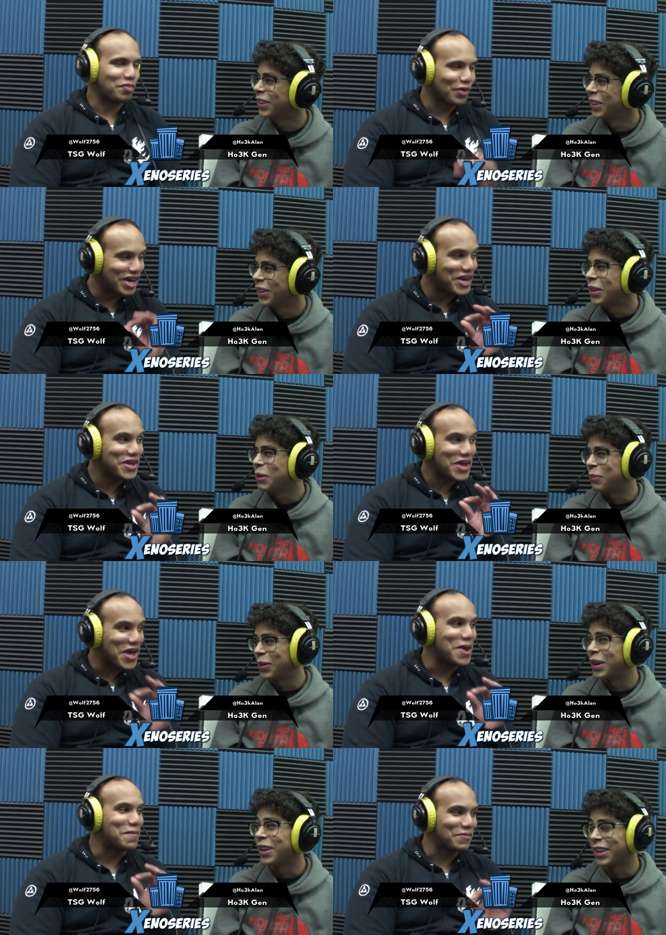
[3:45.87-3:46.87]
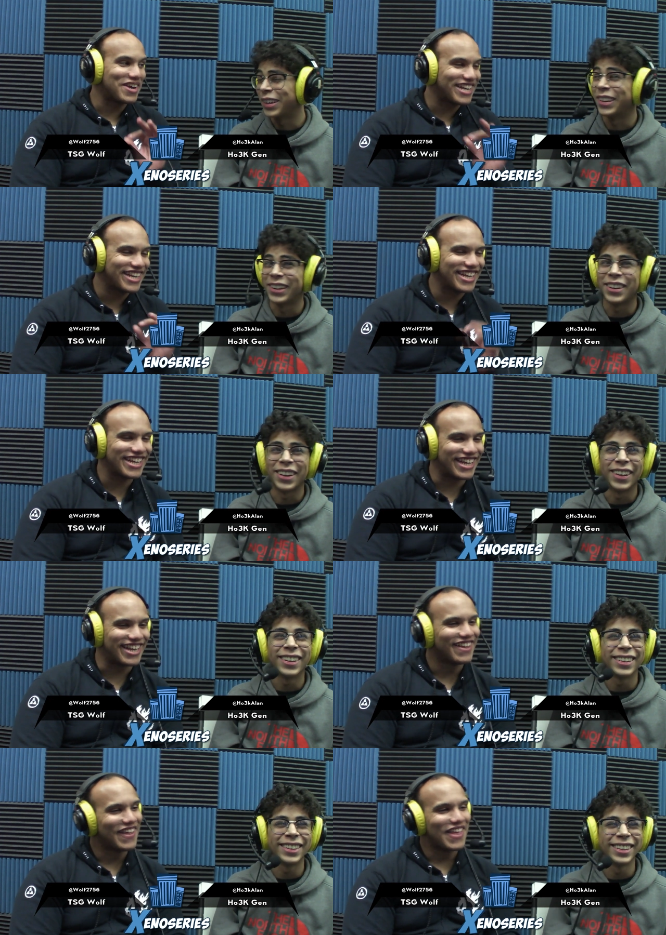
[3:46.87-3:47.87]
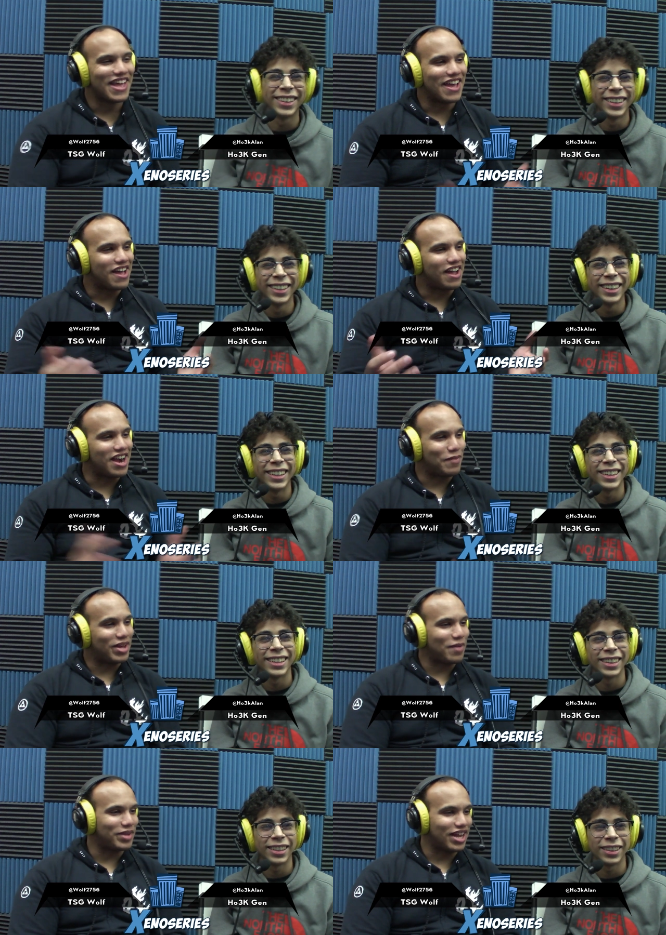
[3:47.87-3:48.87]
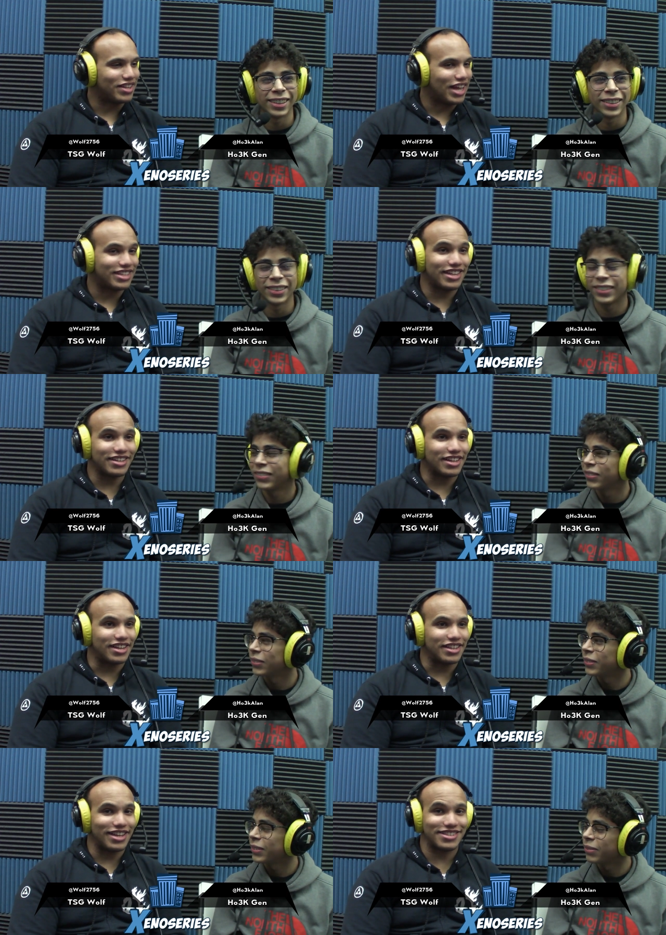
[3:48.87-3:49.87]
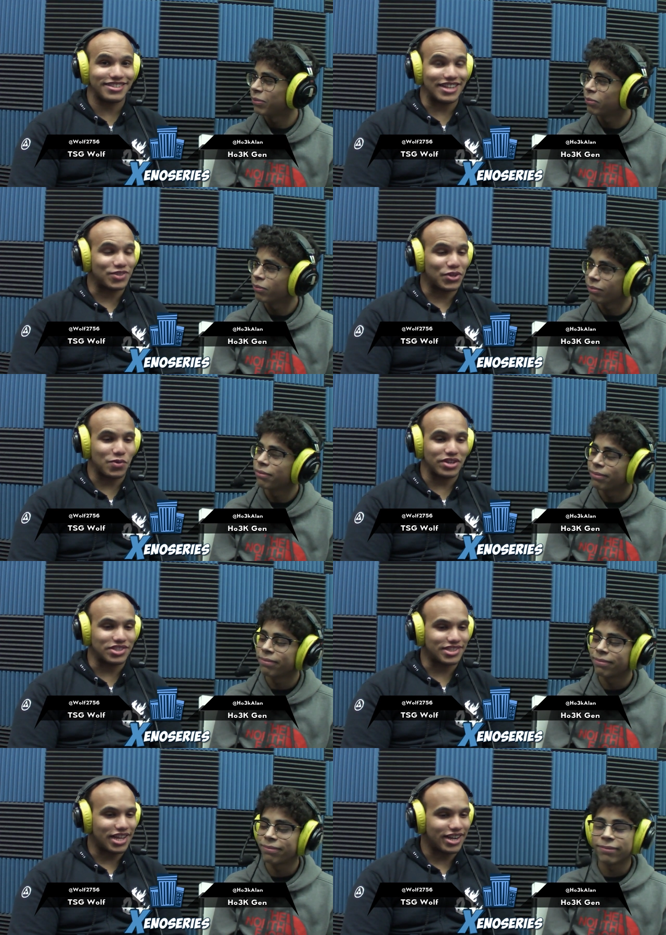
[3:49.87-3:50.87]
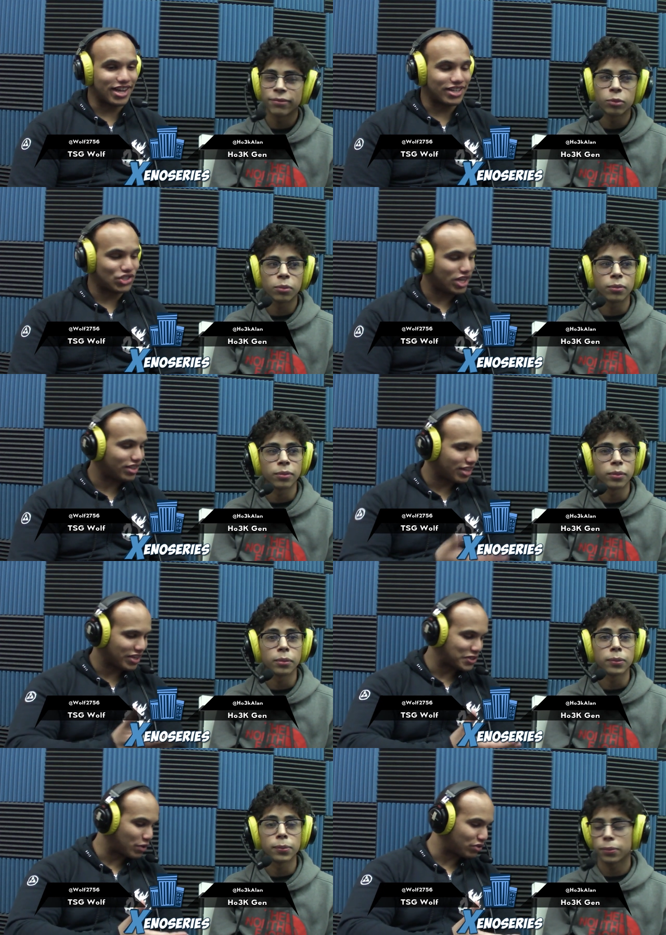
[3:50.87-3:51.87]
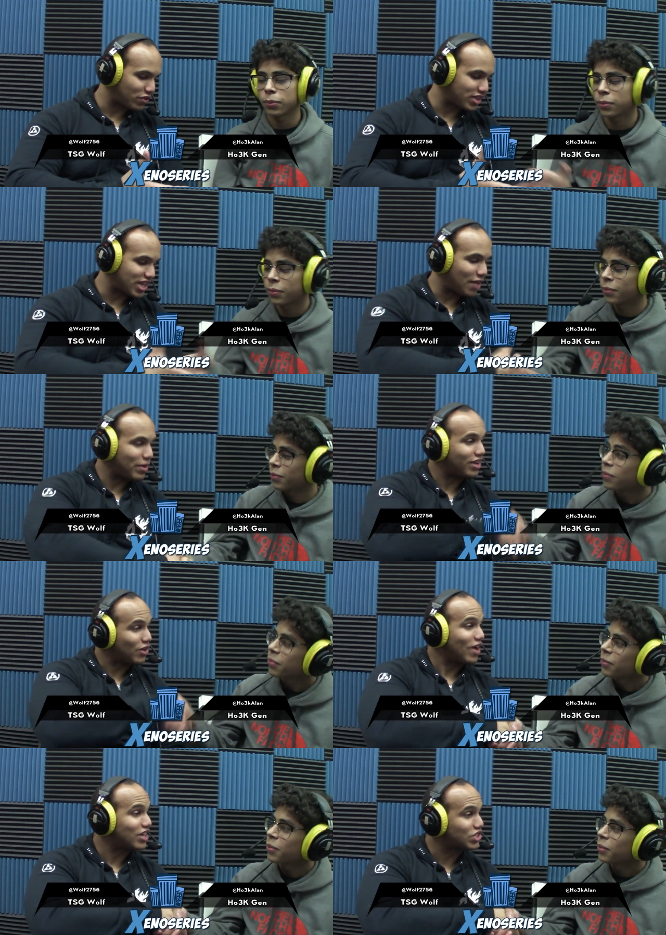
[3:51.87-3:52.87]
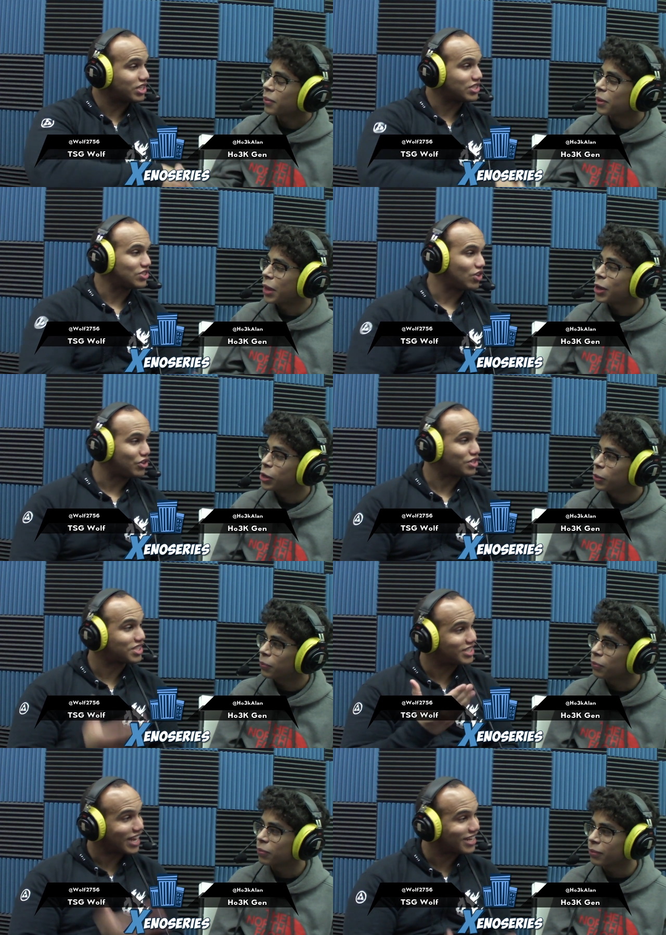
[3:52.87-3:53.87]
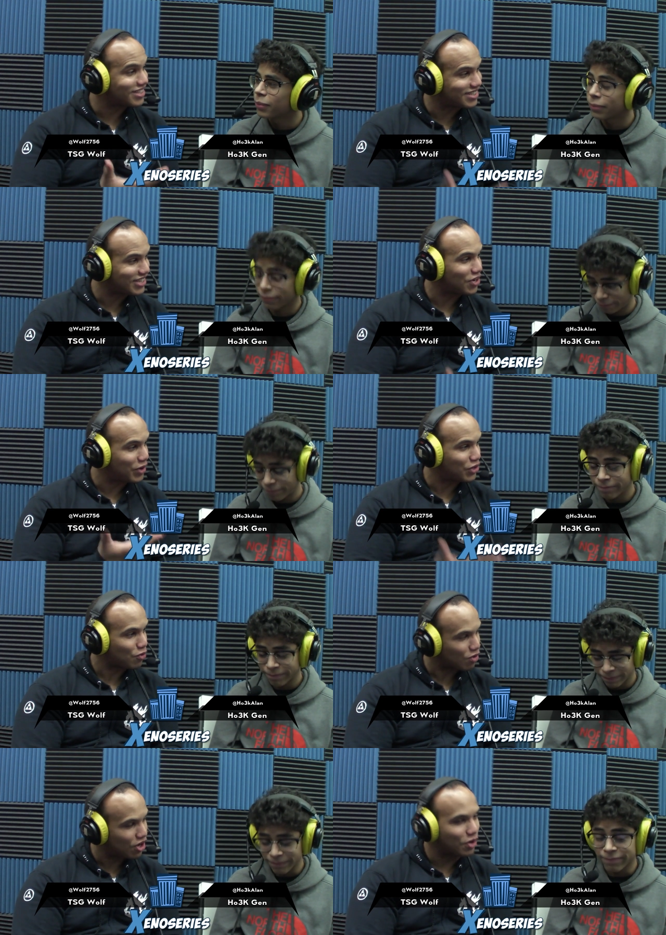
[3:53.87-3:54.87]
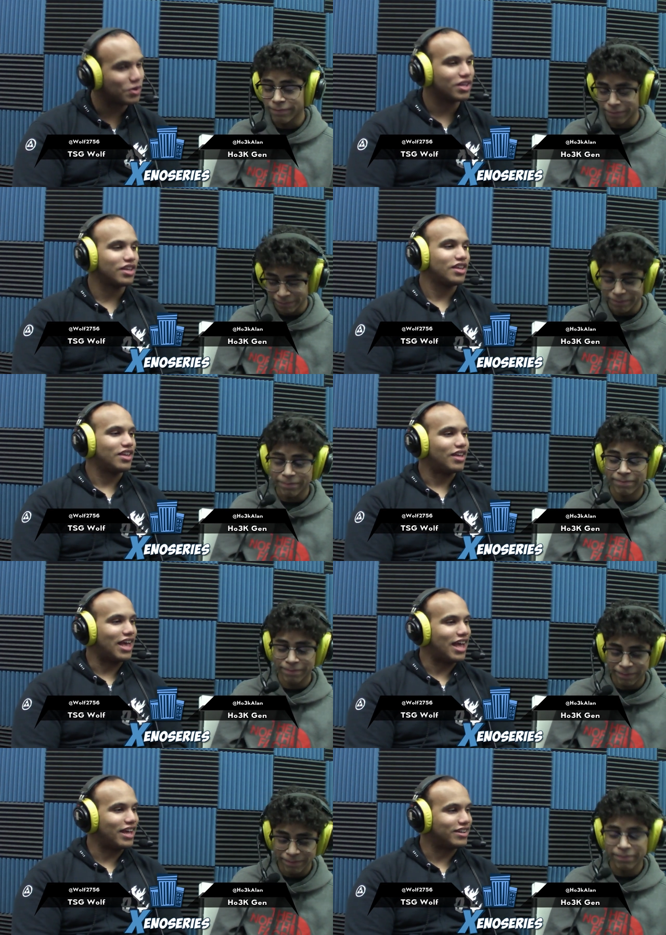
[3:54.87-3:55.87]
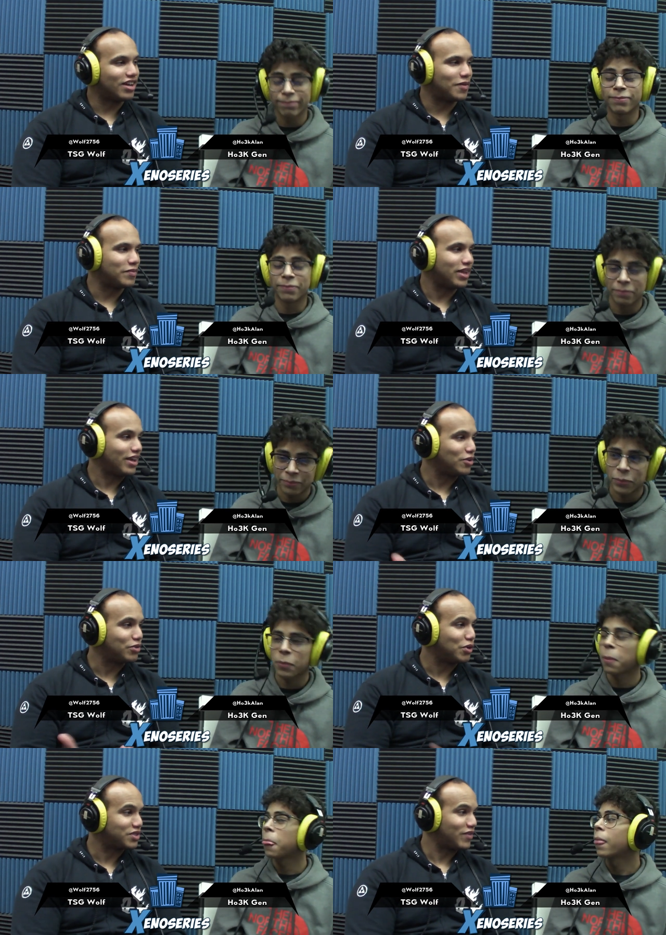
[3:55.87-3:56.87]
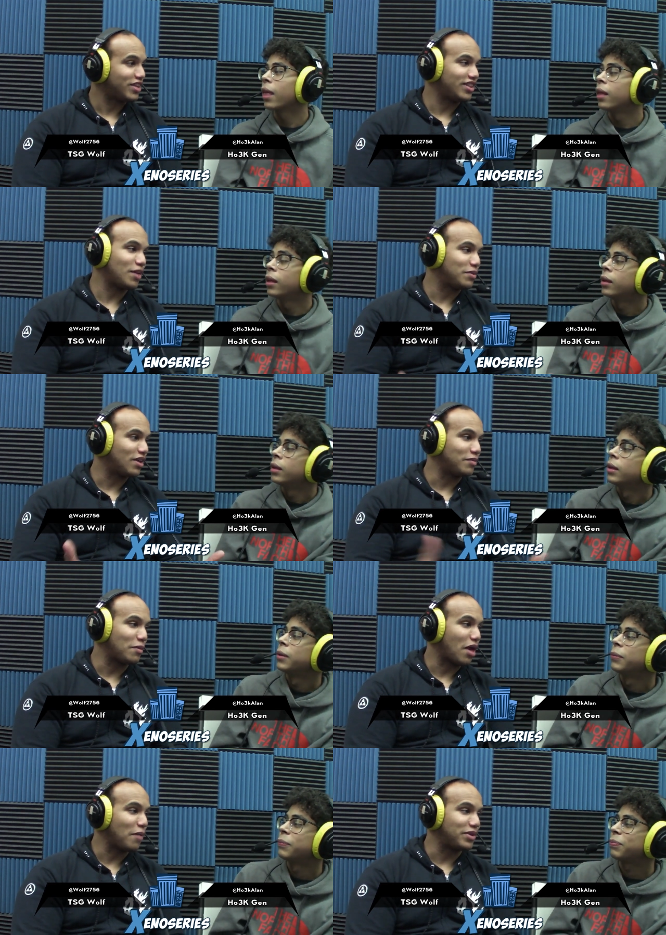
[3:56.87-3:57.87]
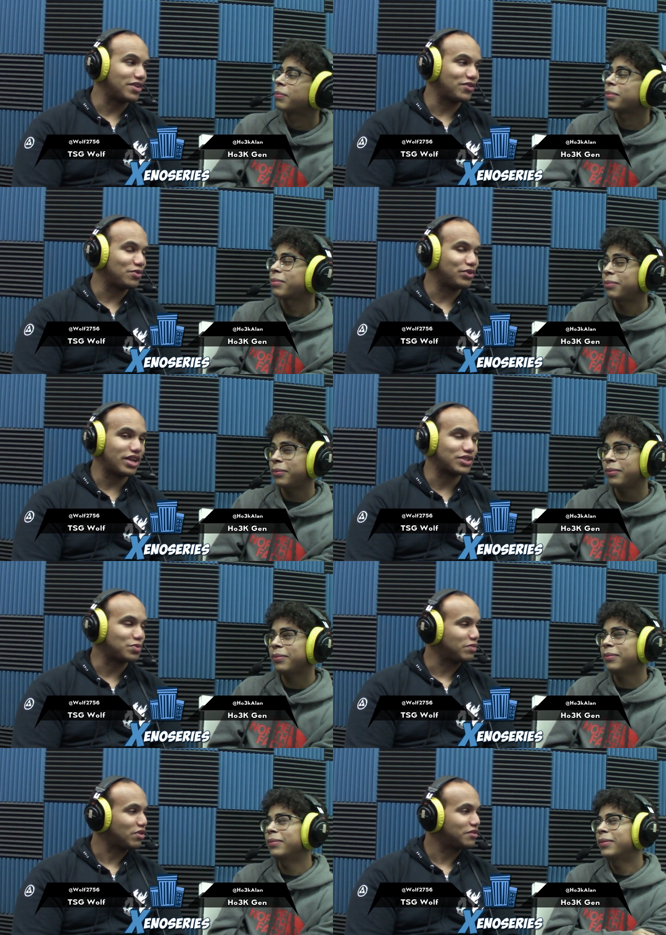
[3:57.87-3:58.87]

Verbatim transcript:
Speaker 1: pretty good, pretty, pretty good. good. All right, man. I mean, I, I think uh, that's that's all the questions I got. Gen, thank you so much for your time, man. Congratulations thank on you. your second Xeno in a row. And um, hey, who knows? If anything, I'll be I'll, I'll be interviewing you next week, bro.